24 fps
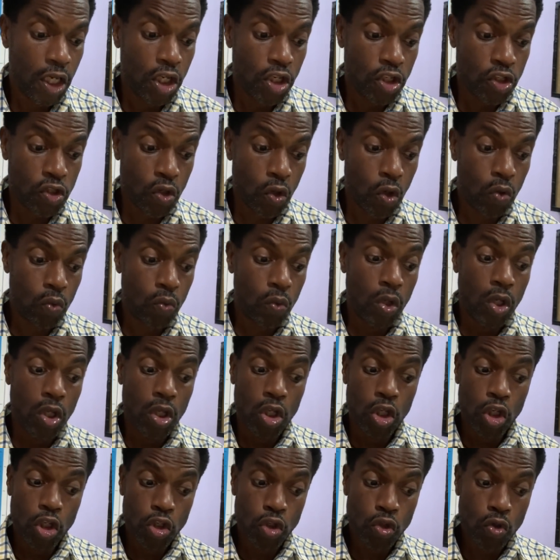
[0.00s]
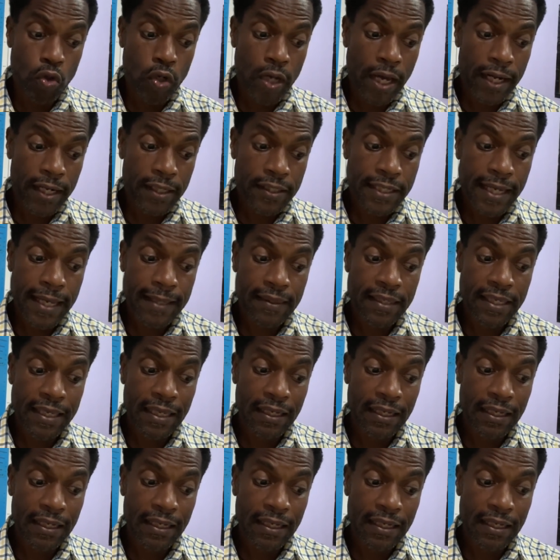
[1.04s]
So you got to take the